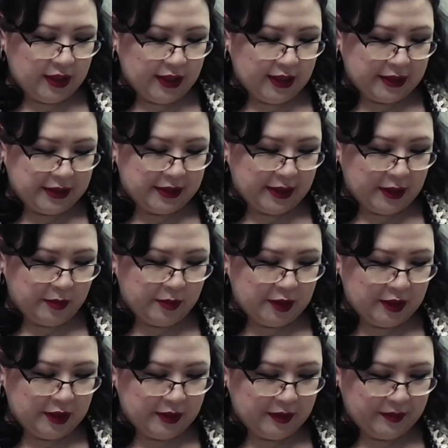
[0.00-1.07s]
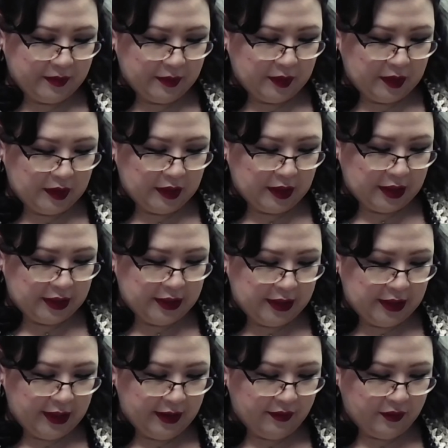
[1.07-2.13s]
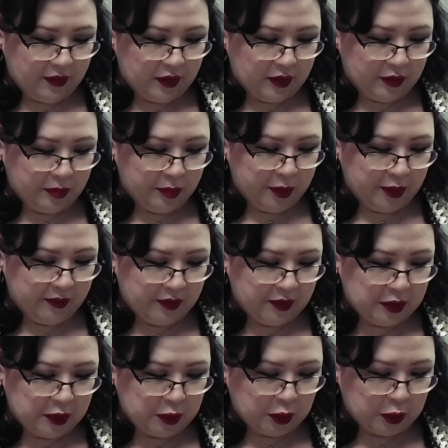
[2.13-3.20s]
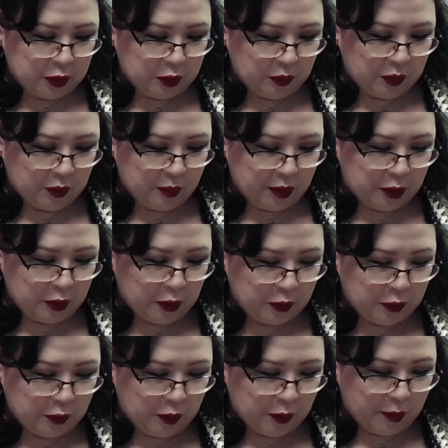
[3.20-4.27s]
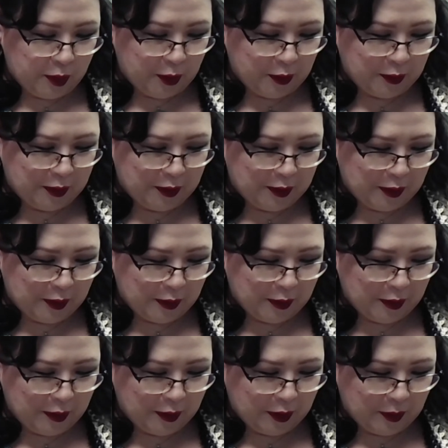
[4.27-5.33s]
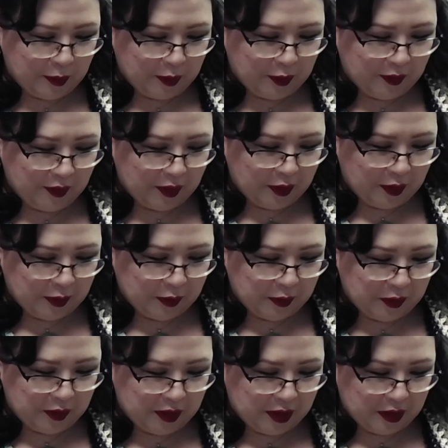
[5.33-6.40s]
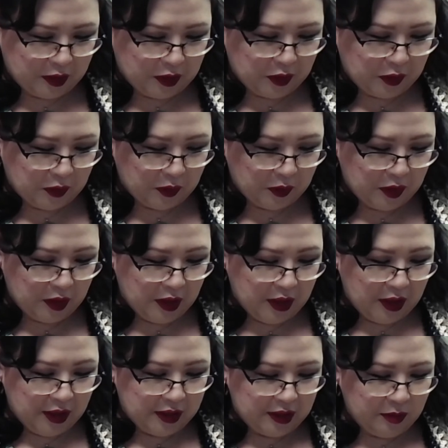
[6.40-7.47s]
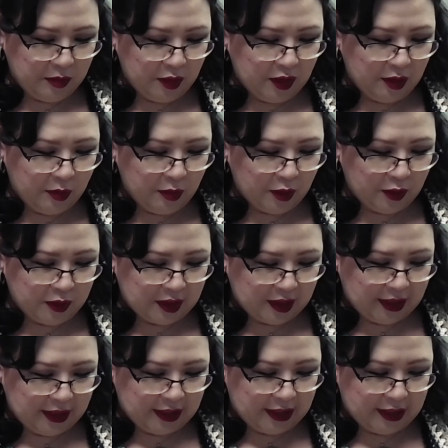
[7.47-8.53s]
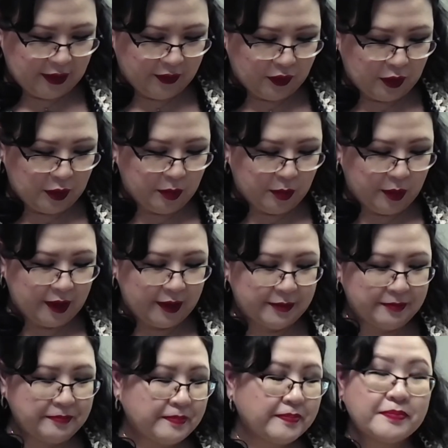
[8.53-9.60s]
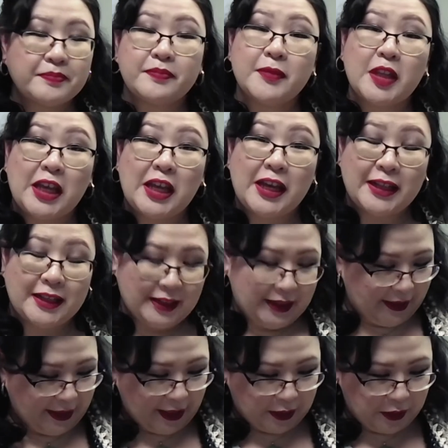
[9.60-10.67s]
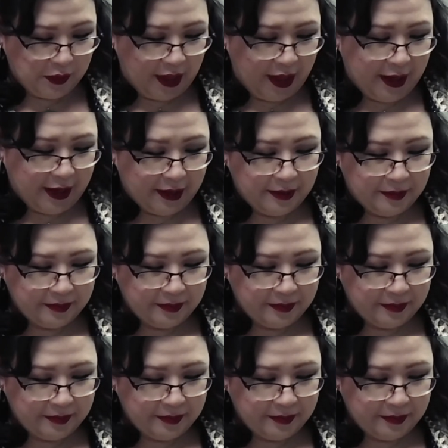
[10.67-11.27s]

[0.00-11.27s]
Except I did have a bit of a discussion with my daughter about a couple of the colors, and so some of them are slightly different, but that's okay.